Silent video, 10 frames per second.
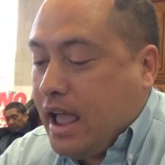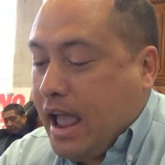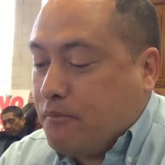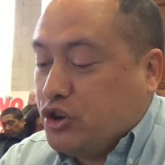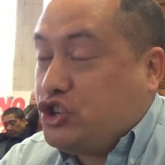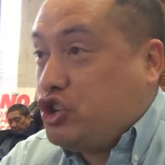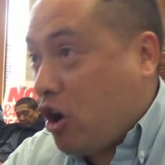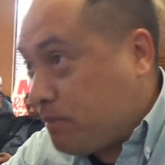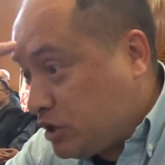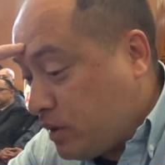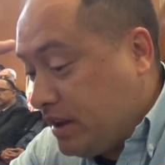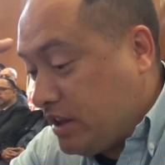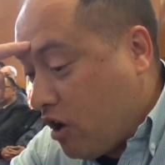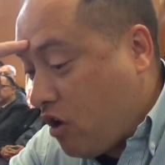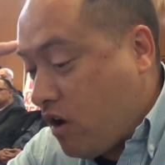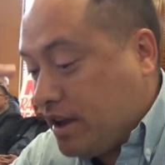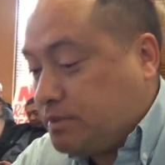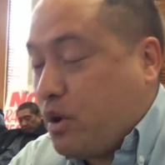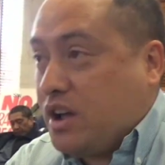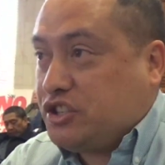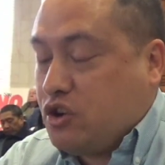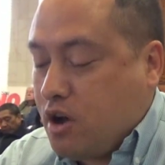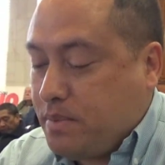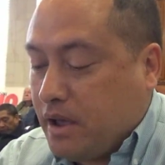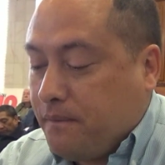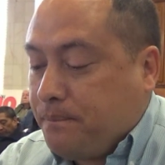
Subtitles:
and was shot between the eyes by a sniper.